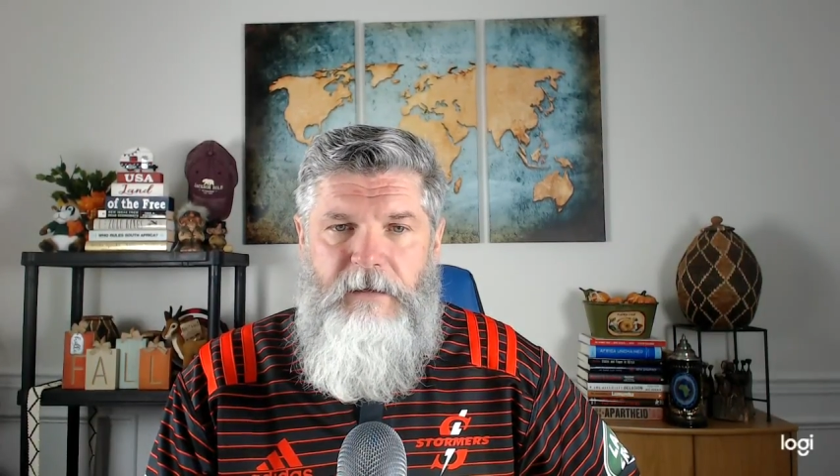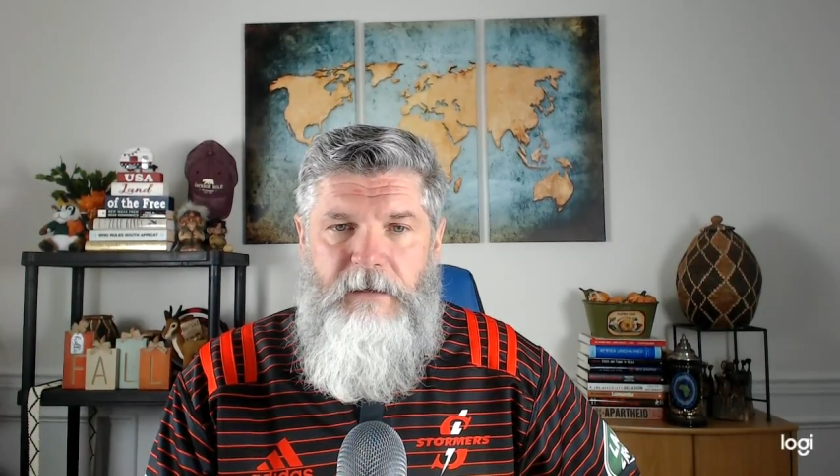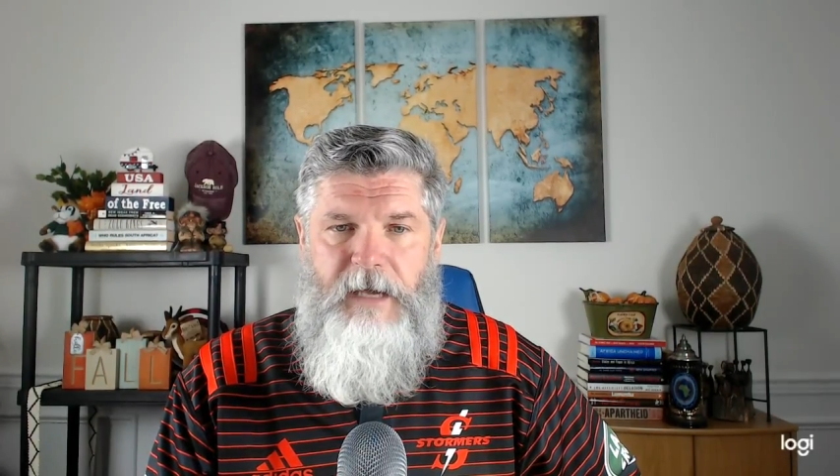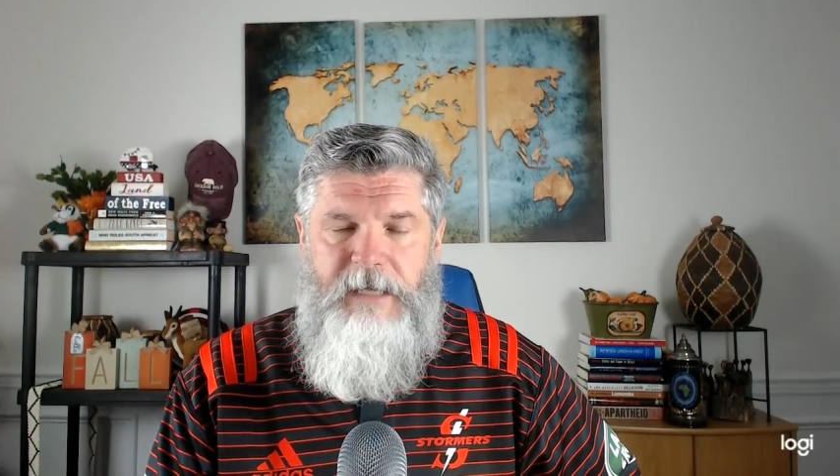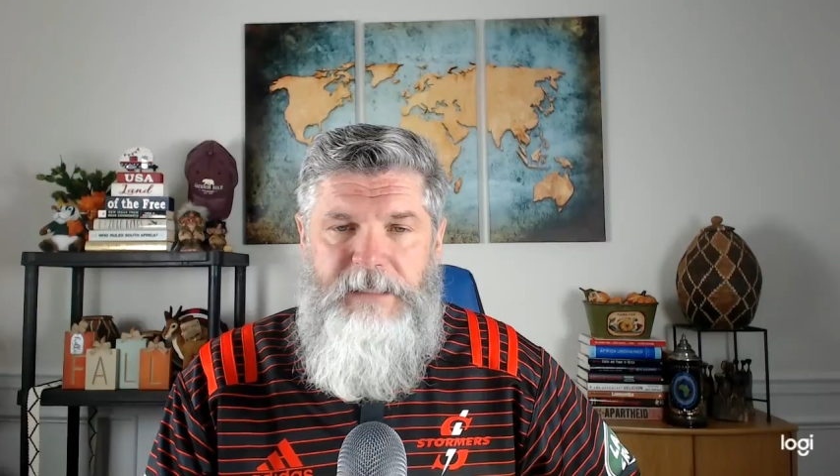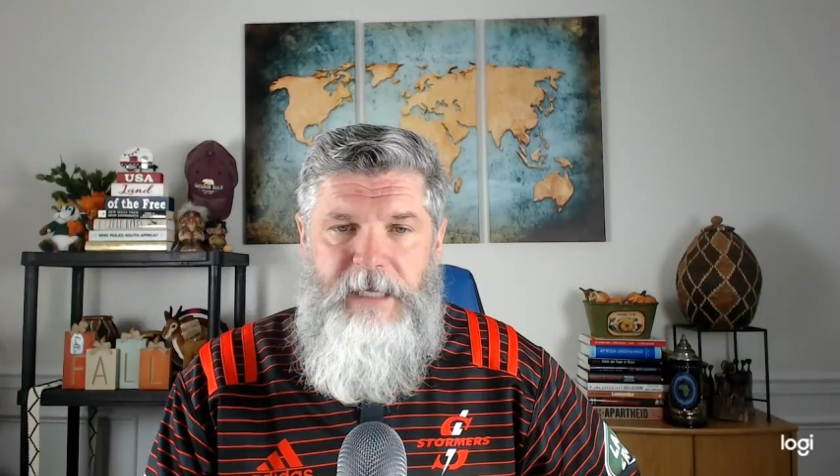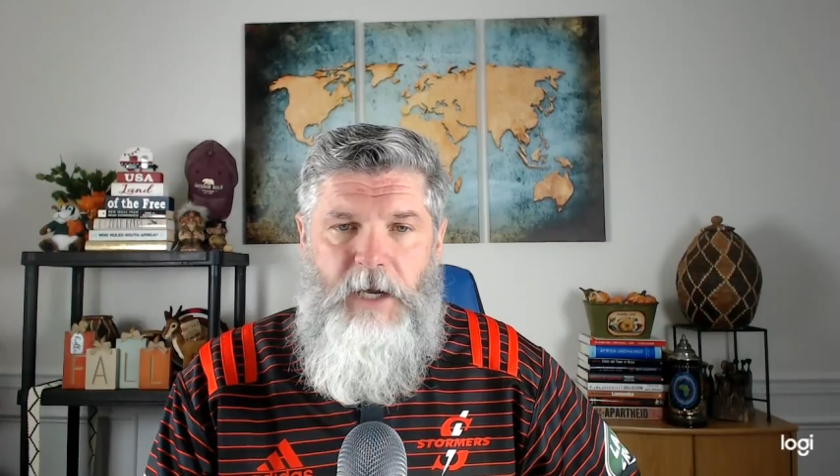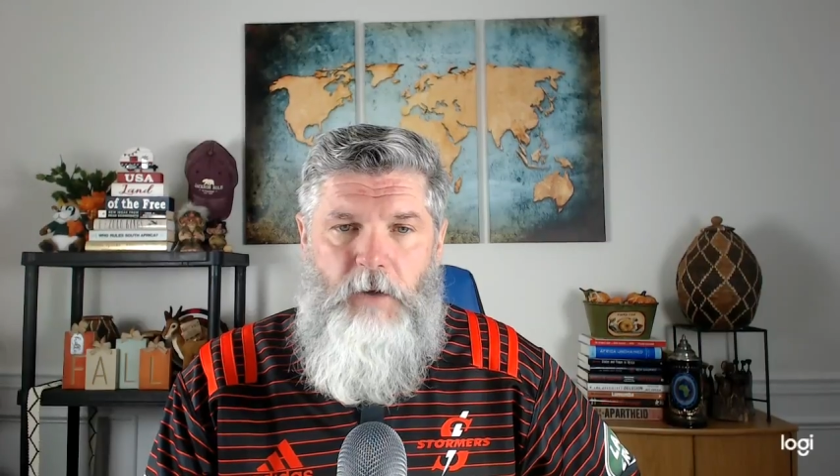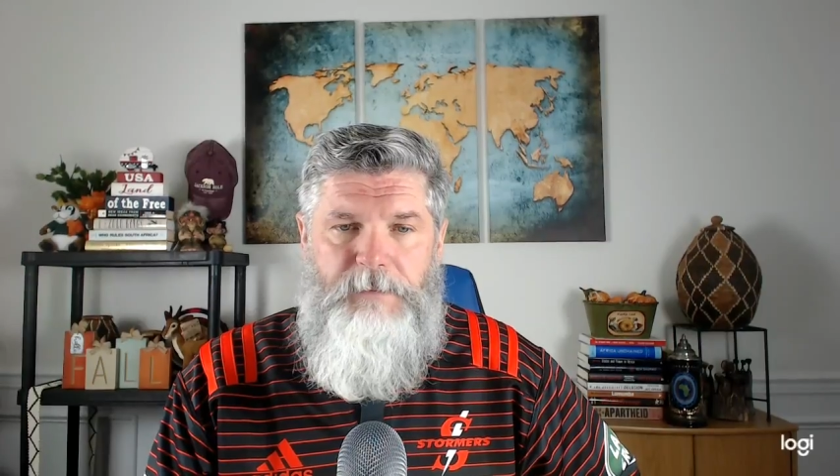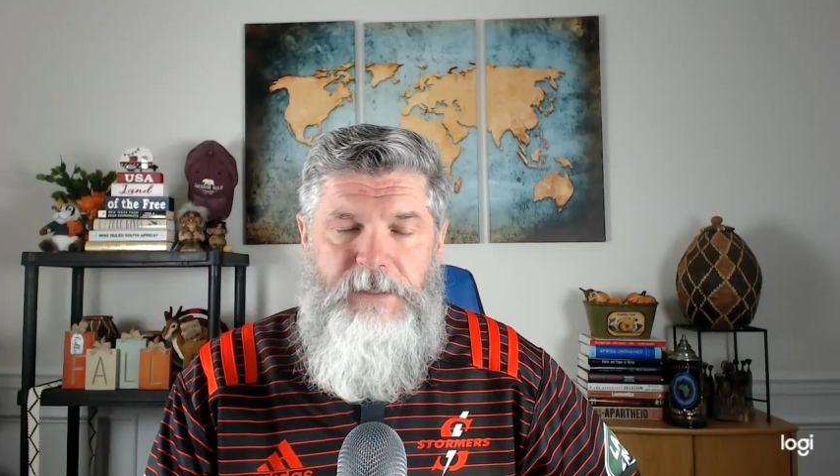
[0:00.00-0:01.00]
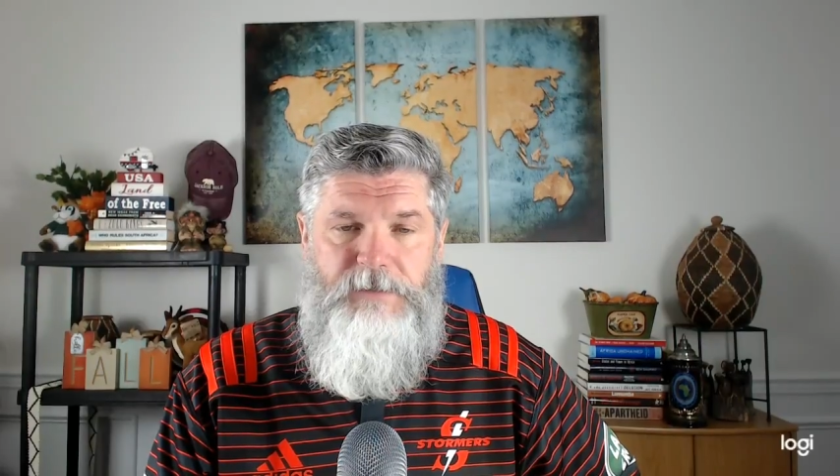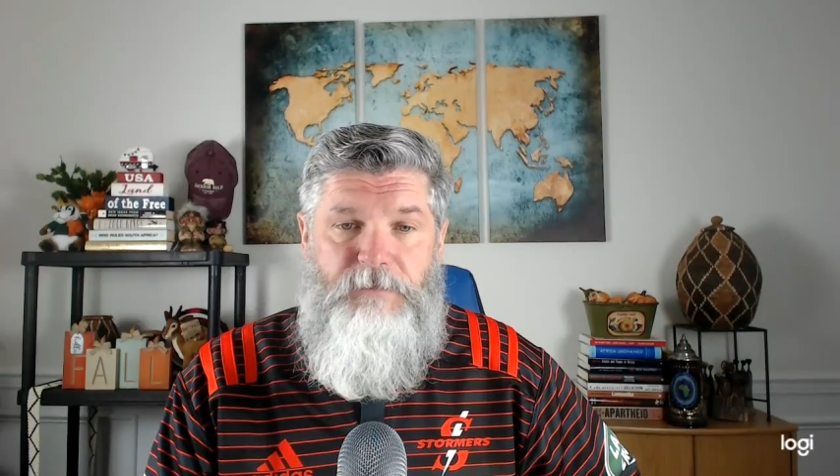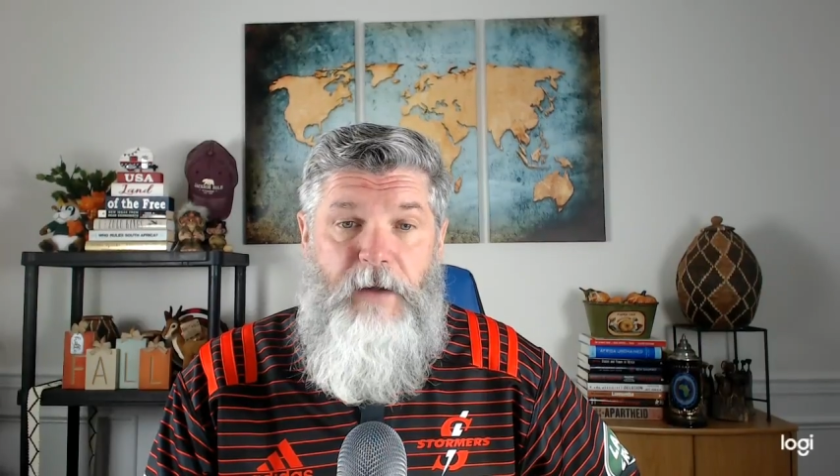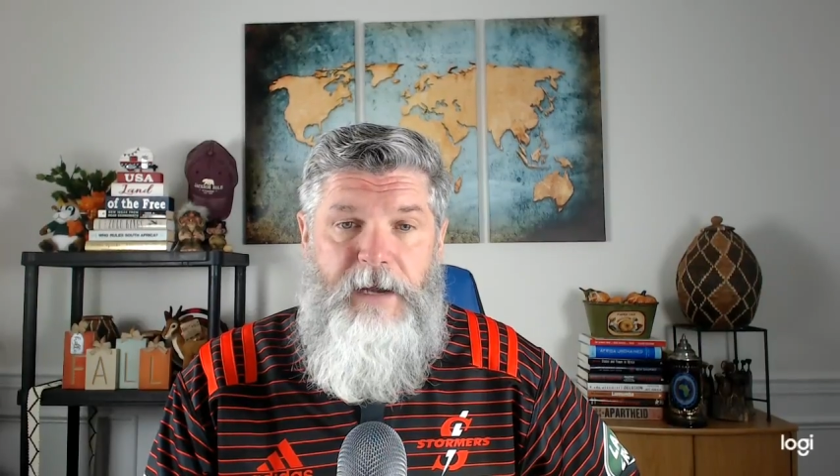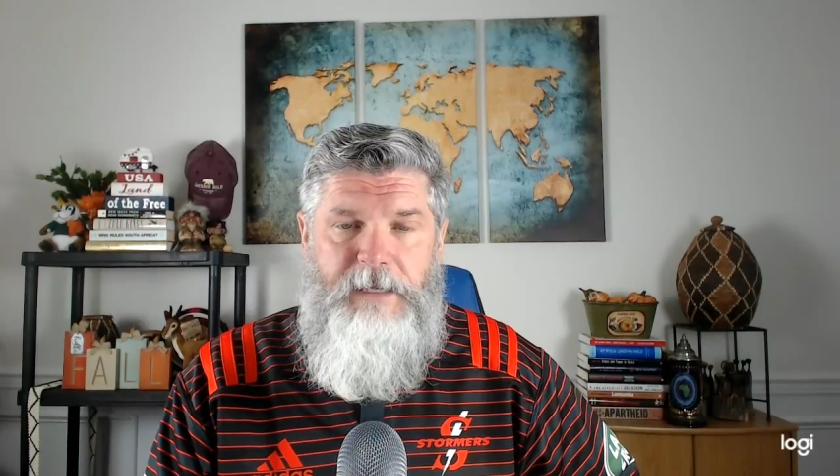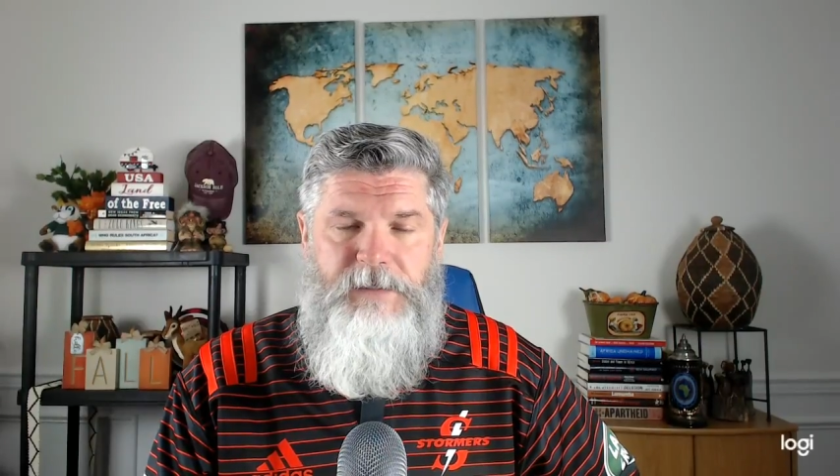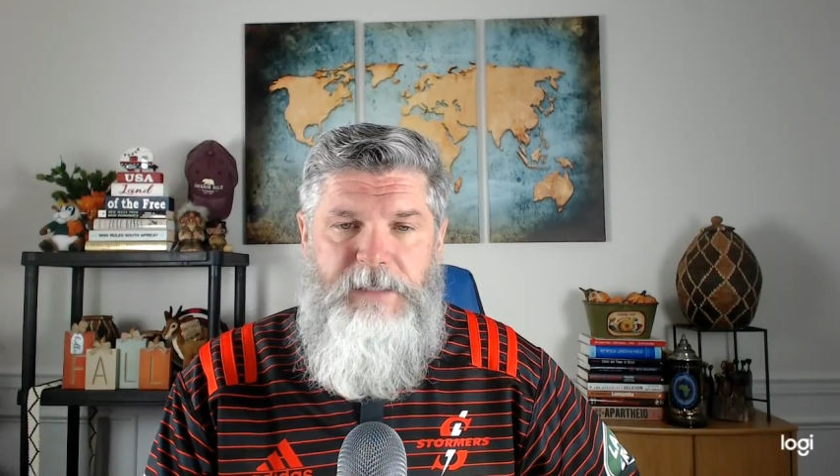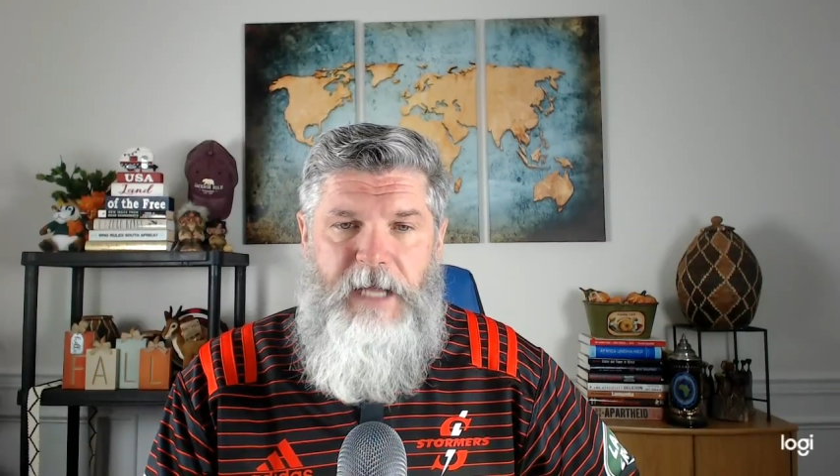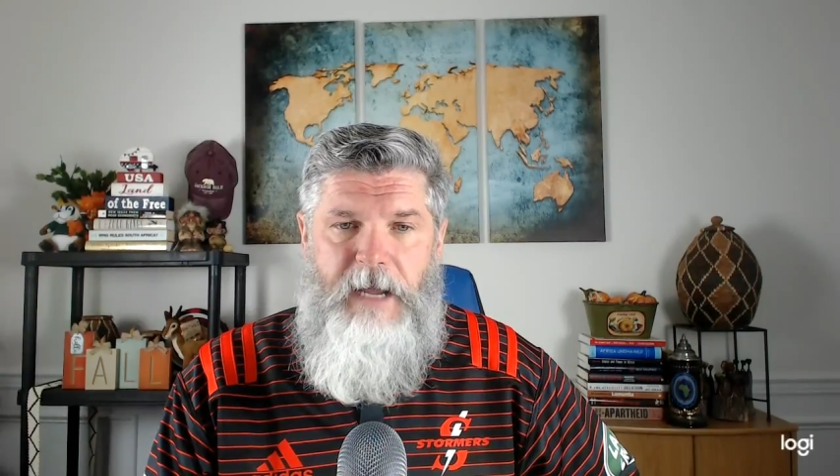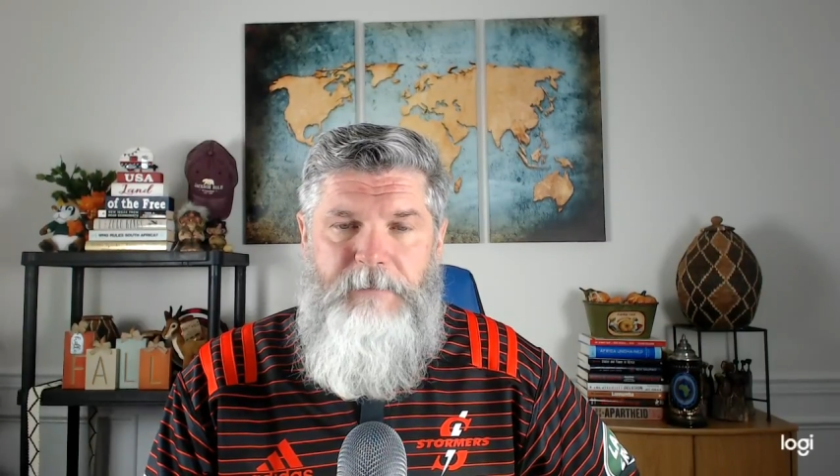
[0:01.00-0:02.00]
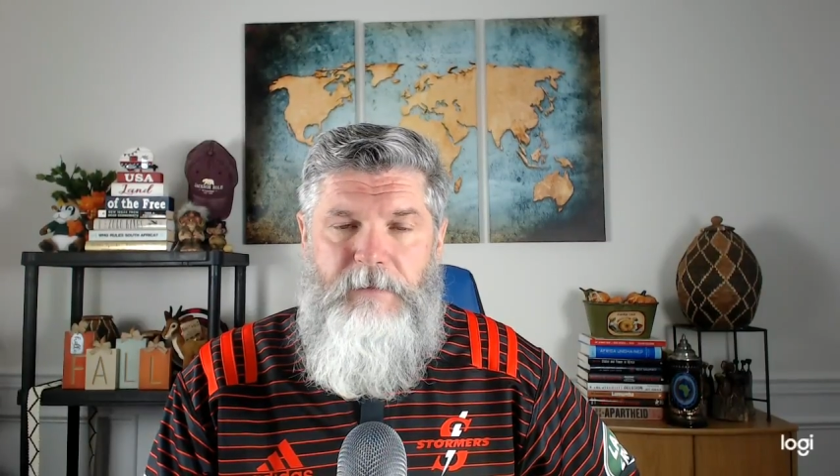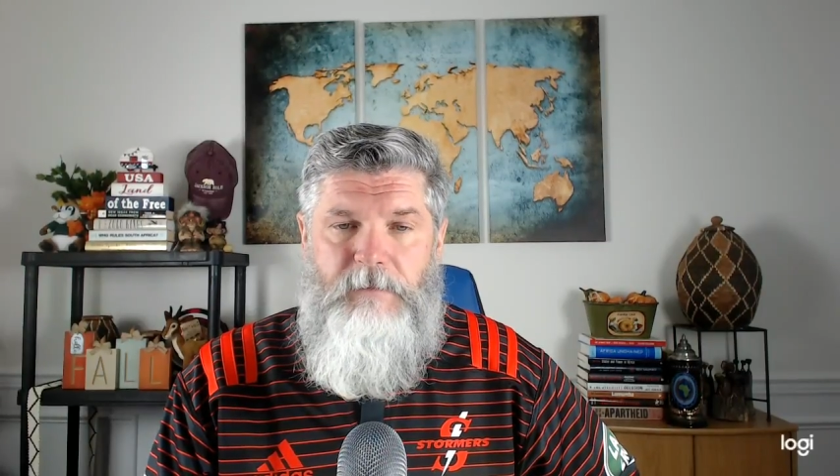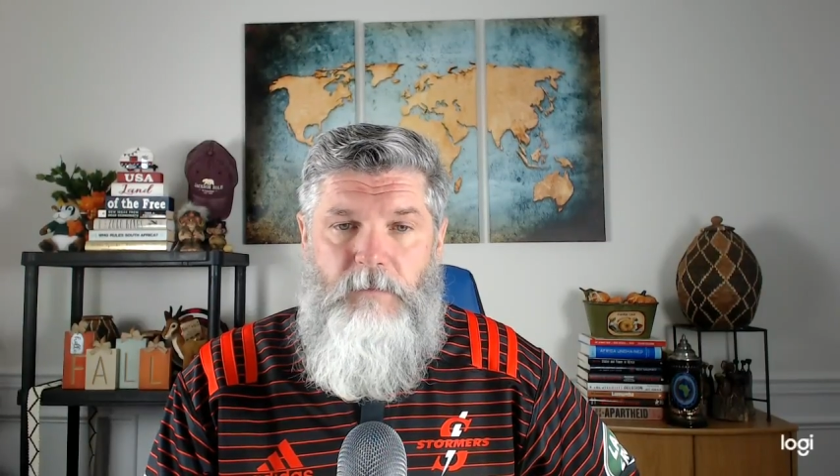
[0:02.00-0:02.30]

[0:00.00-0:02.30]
as he helped his friend escape